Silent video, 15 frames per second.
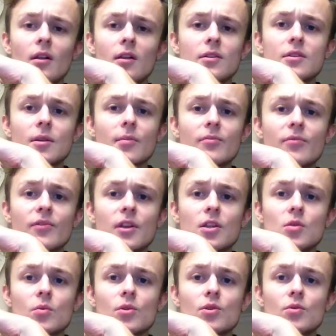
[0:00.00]
some
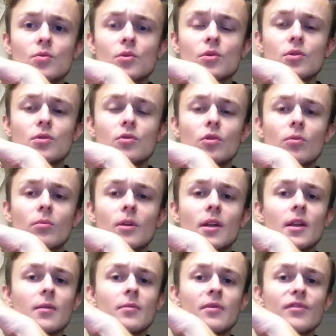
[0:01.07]
things which would
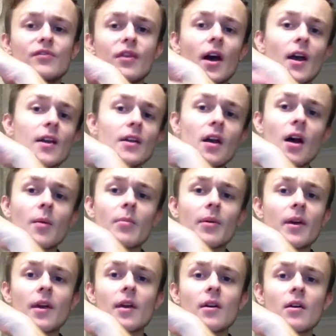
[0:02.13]
normally be fine up
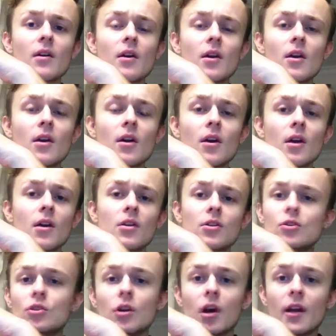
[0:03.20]
here,
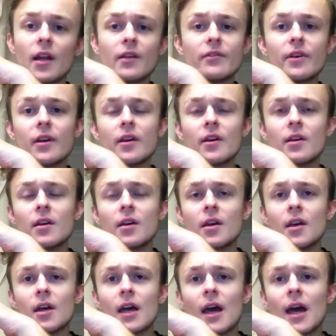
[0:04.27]
you can't have here,
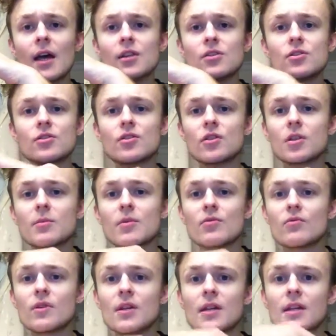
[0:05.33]
and you just got to be
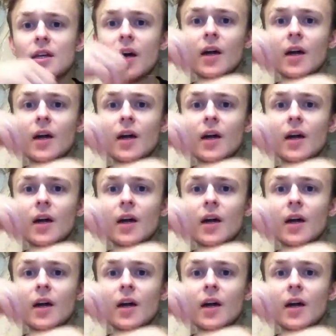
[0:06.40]
really